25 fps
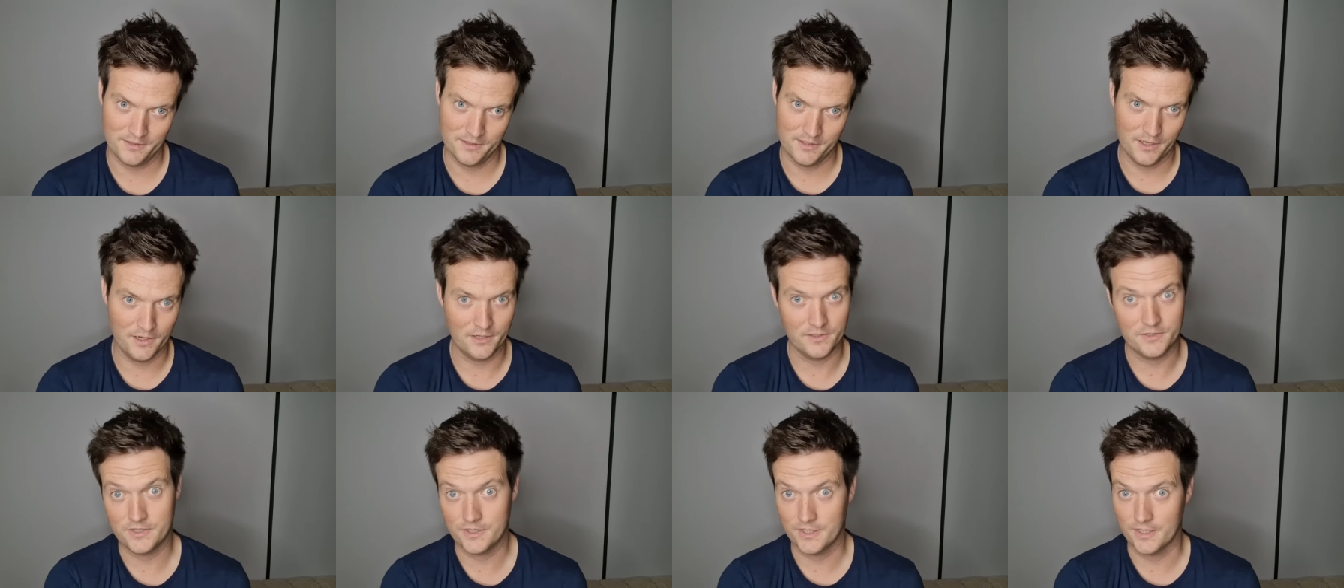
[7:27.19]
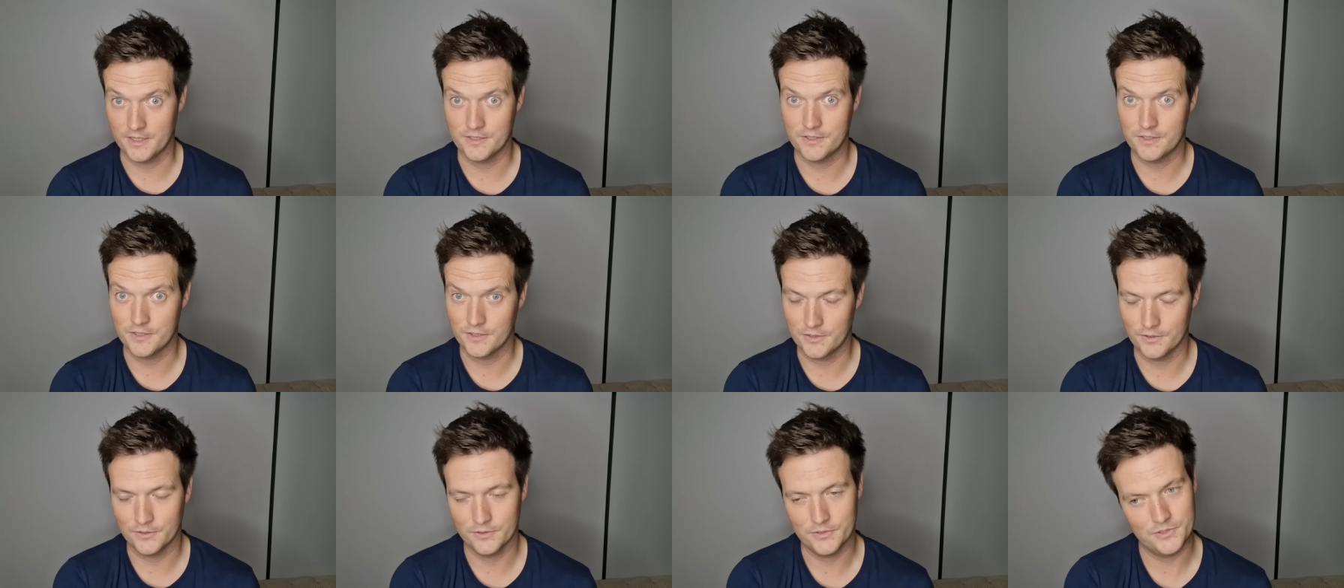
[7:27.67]

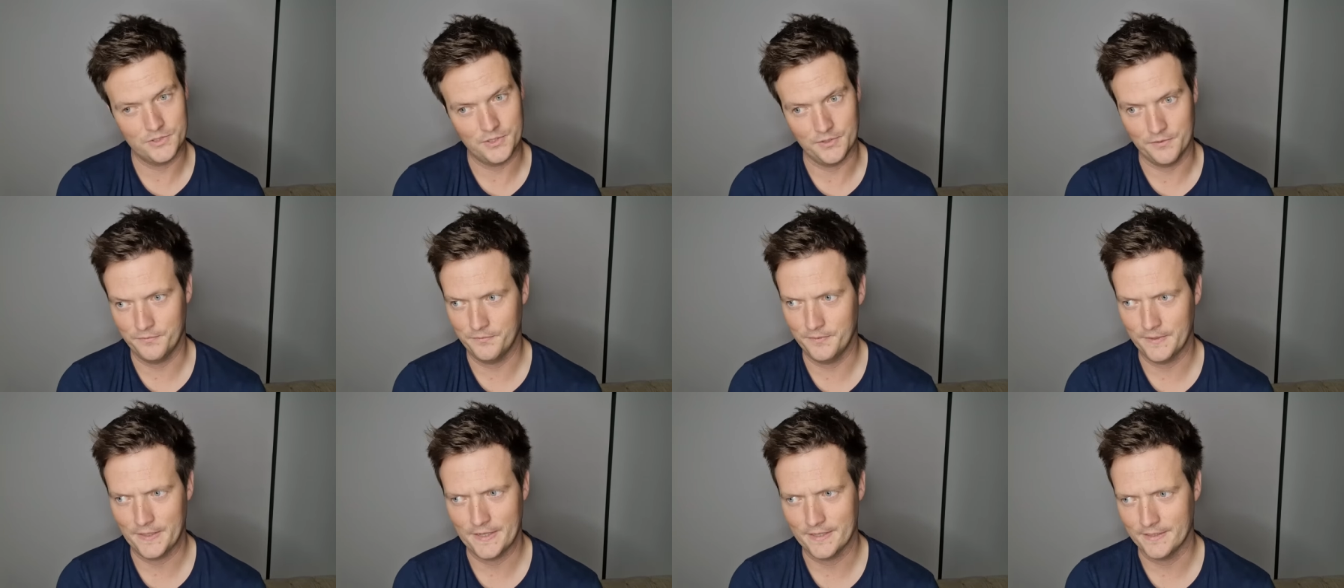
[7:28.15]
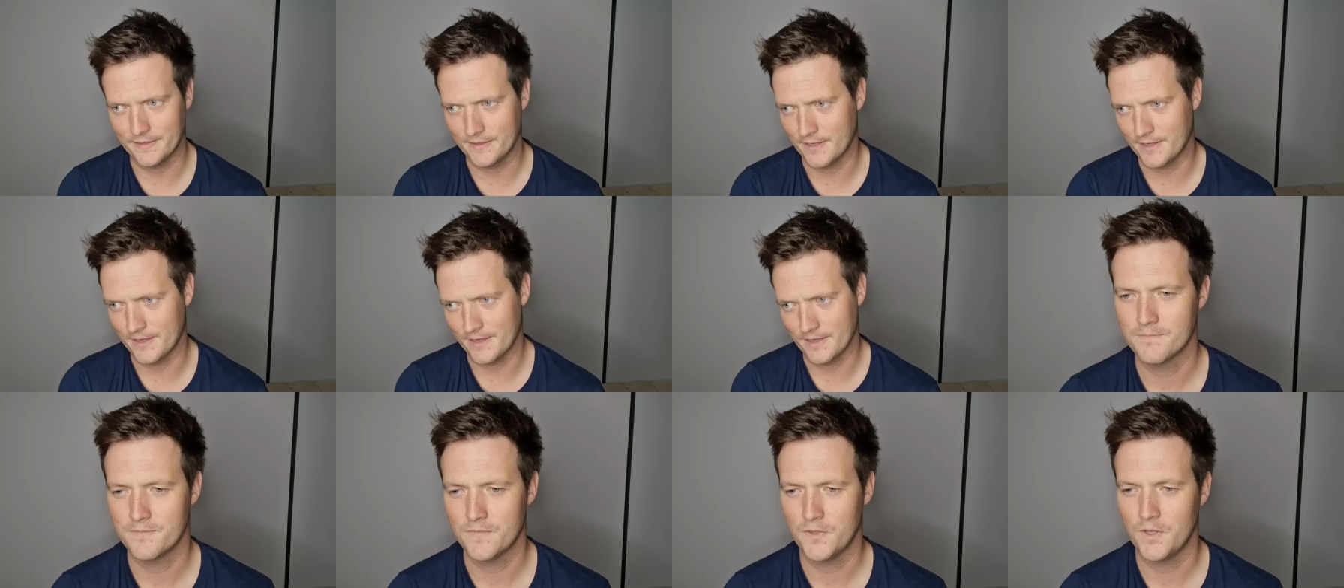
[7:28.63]
nonsensical stuff like
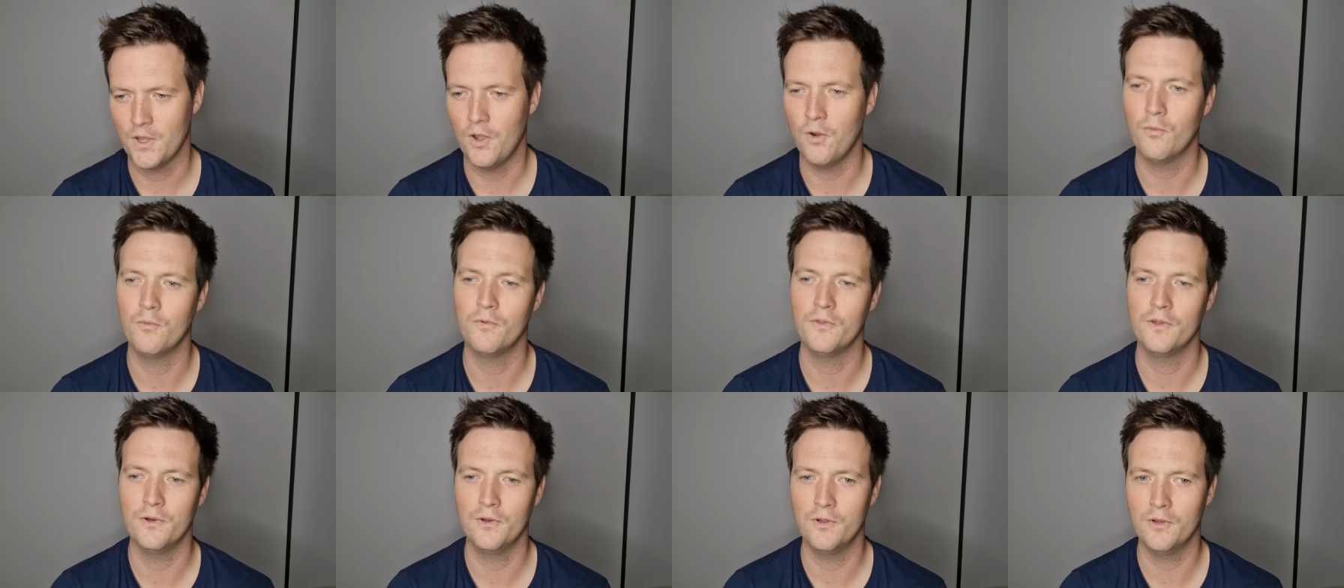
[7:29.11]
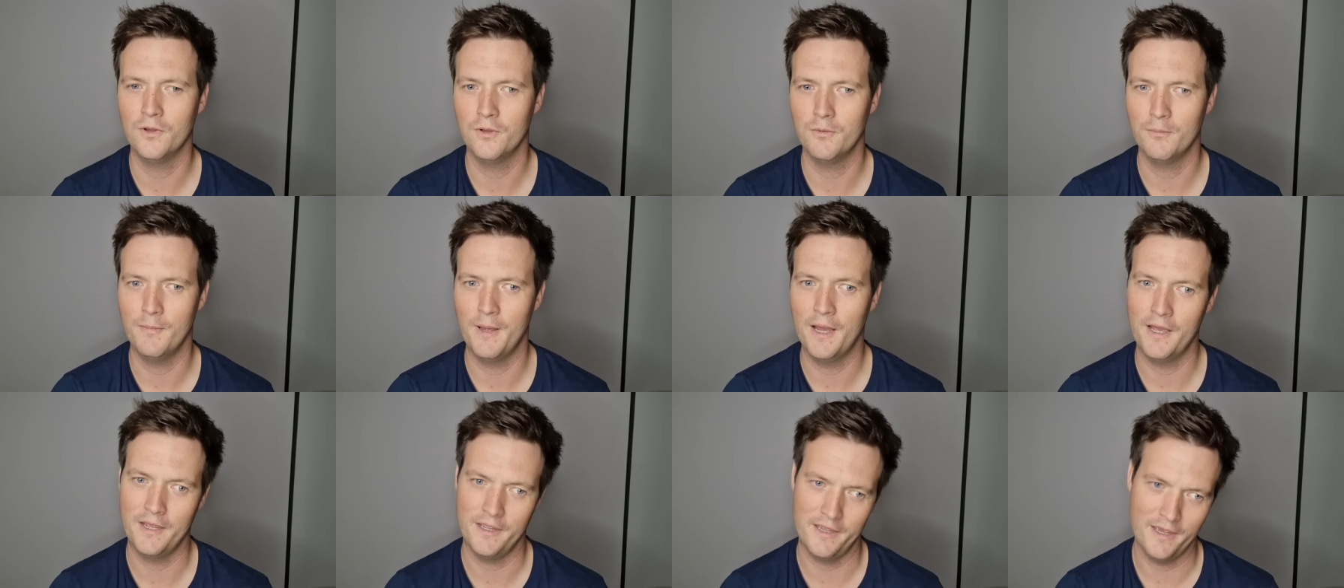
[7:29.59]
that. Not with all
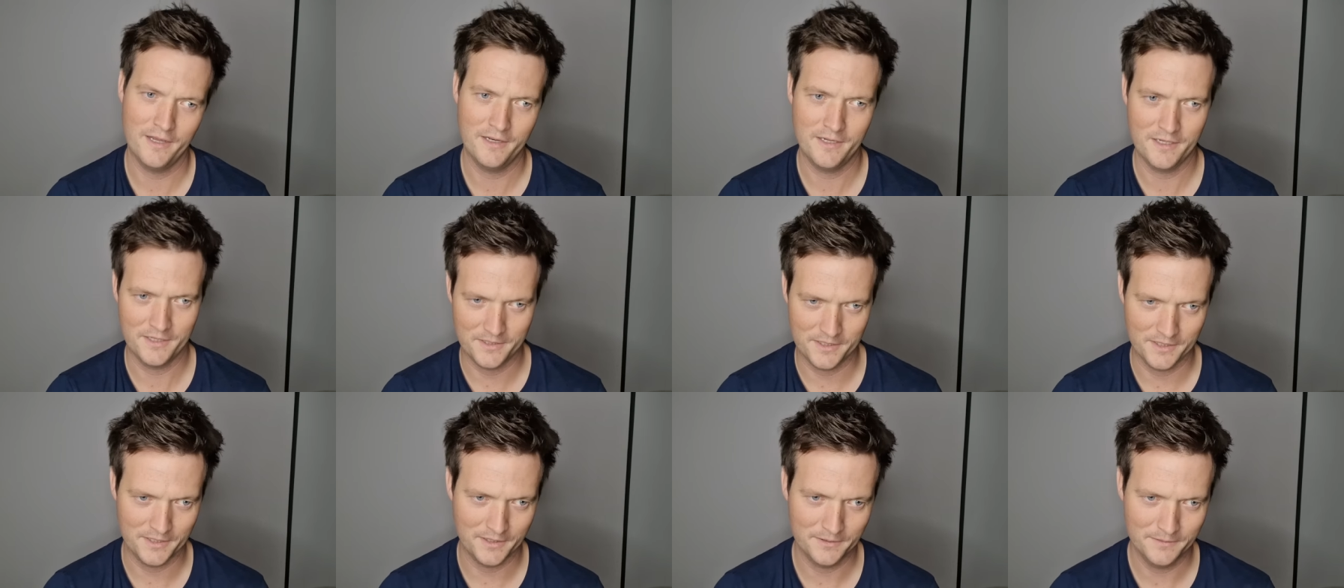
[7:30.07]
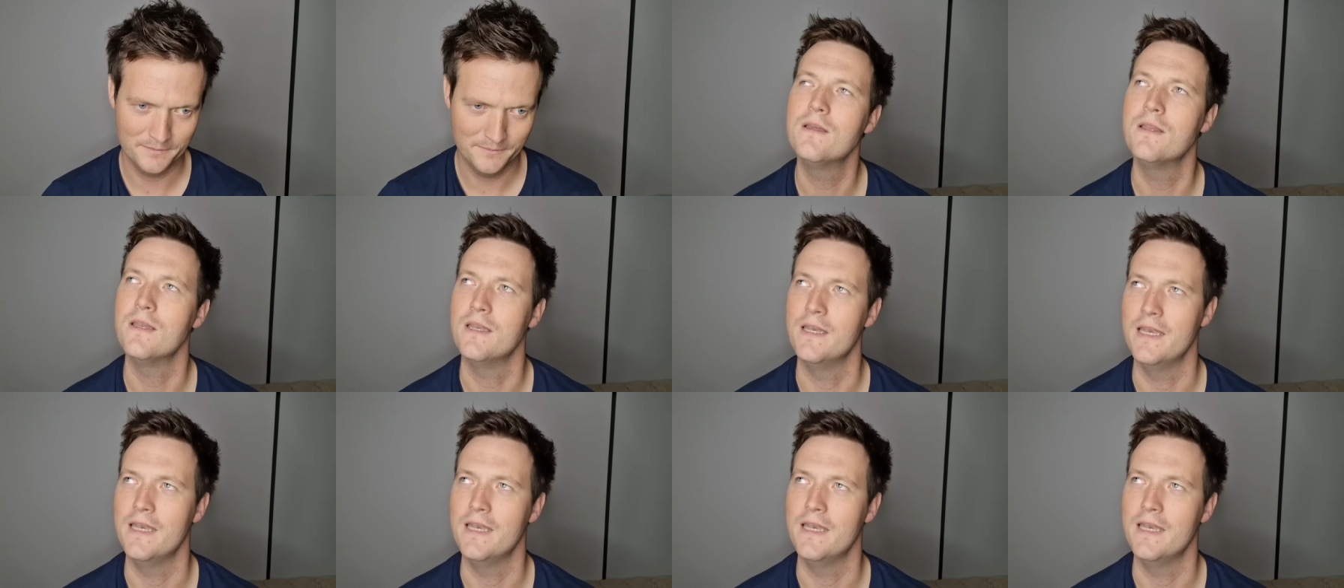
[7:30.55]
my editing.